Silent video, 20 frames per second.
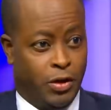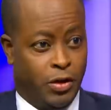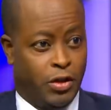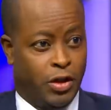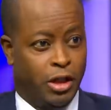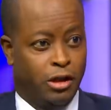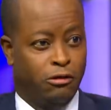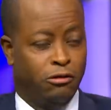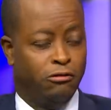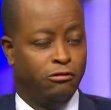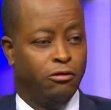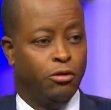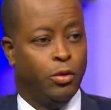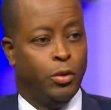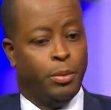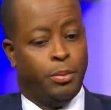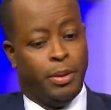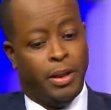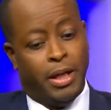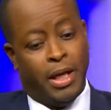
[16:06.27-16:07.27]
of the central role
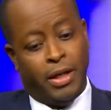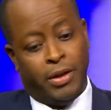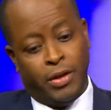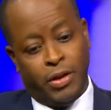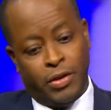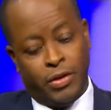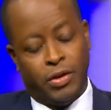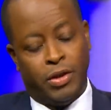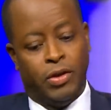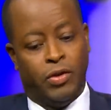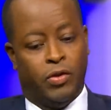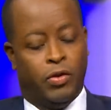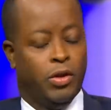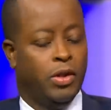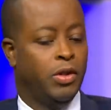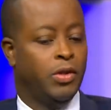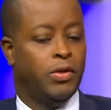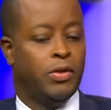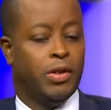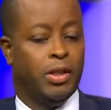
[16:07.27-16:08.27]
we play. And this is
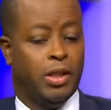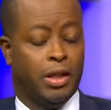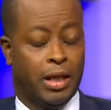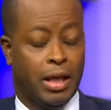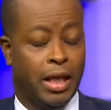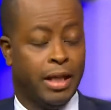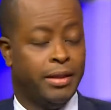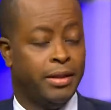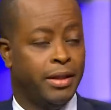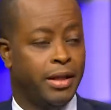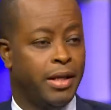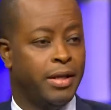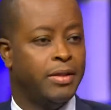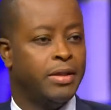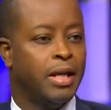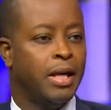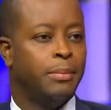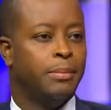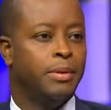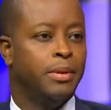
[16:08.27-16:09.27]
a classic
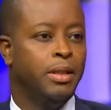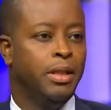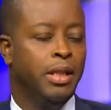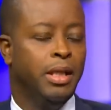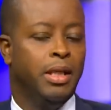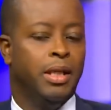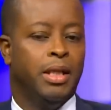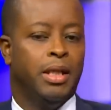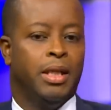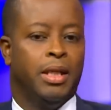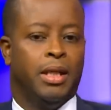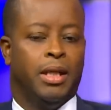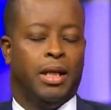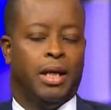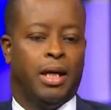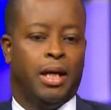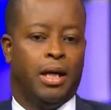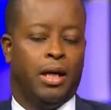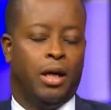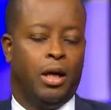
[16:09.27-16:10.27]
example.
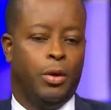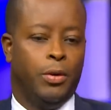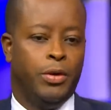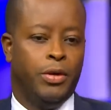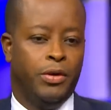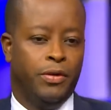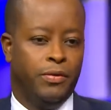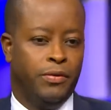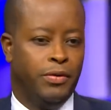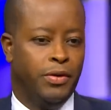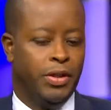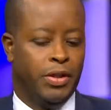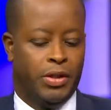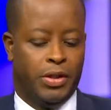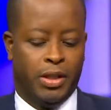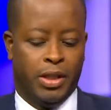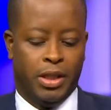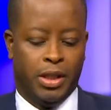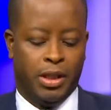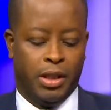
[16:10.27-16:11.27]
Howard
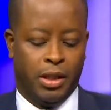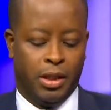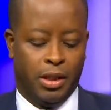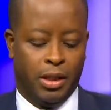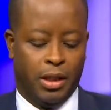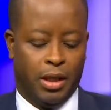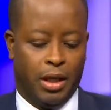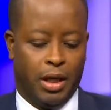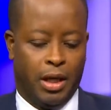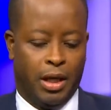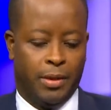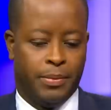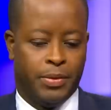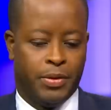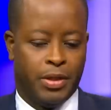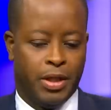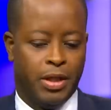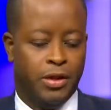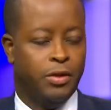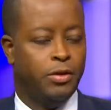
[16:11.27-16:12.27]
University
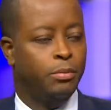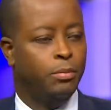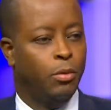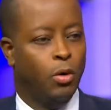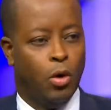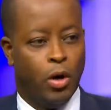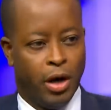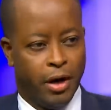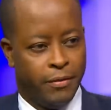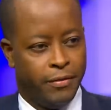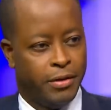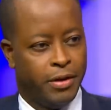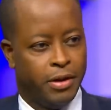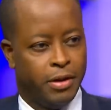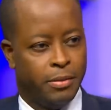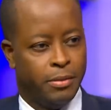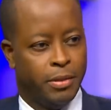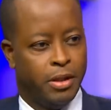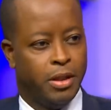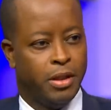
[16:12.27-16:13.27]
sends more
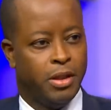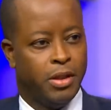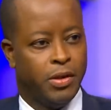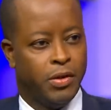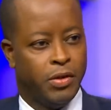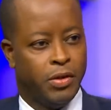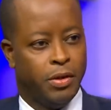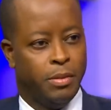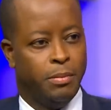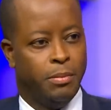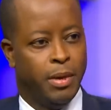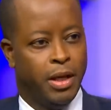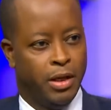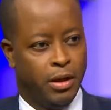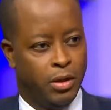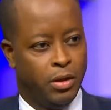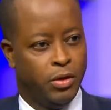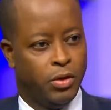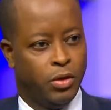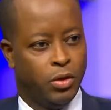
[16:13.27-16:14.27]
African Americans to
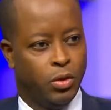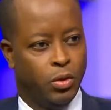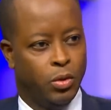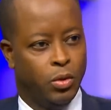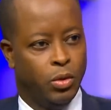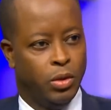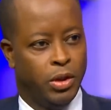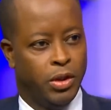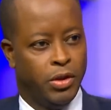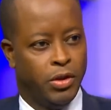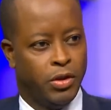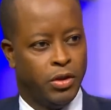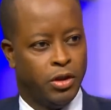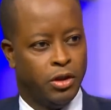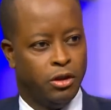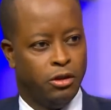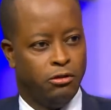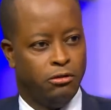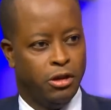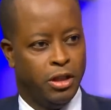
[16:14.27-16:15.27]
medical school in this
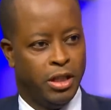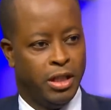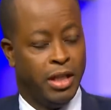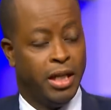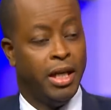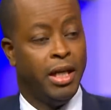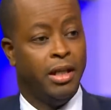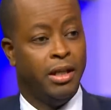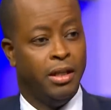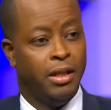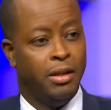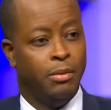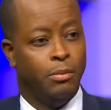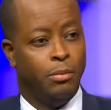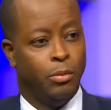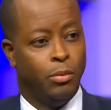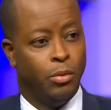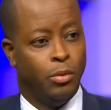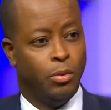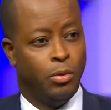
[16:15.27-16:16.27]
country than any
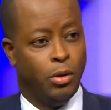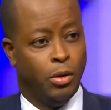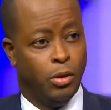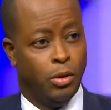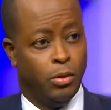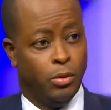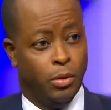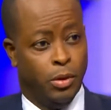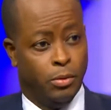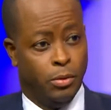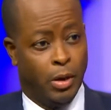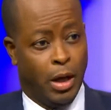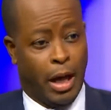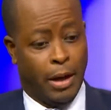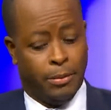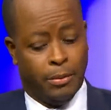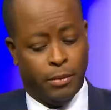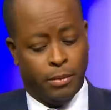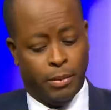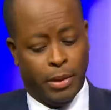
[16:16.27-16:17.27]

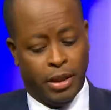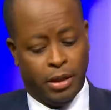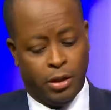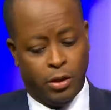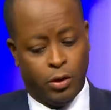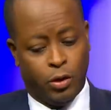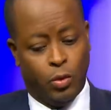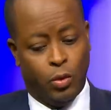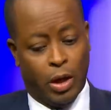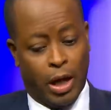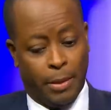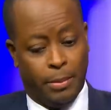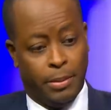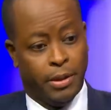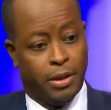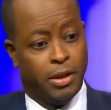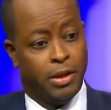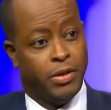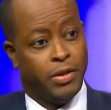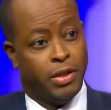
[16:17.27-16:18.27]
medical school
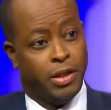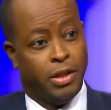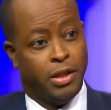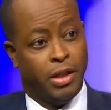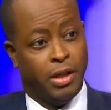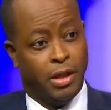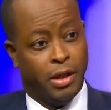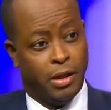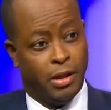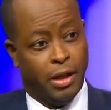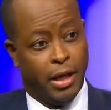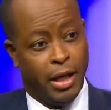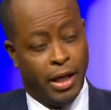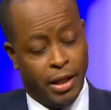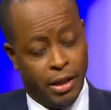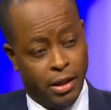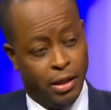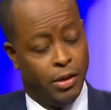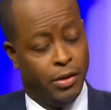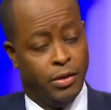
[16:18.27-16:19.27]
applicants than
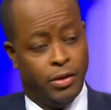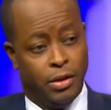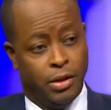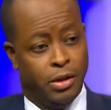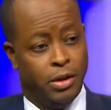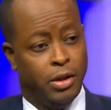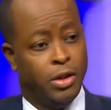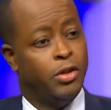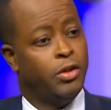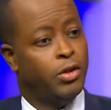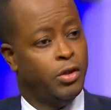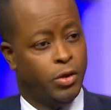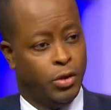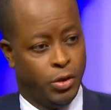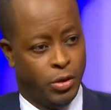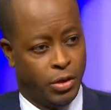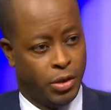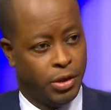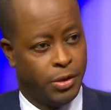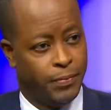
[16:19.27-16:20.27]
any other
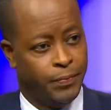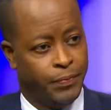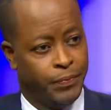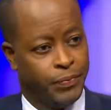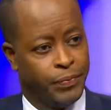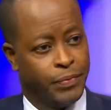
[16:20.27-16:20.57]
institution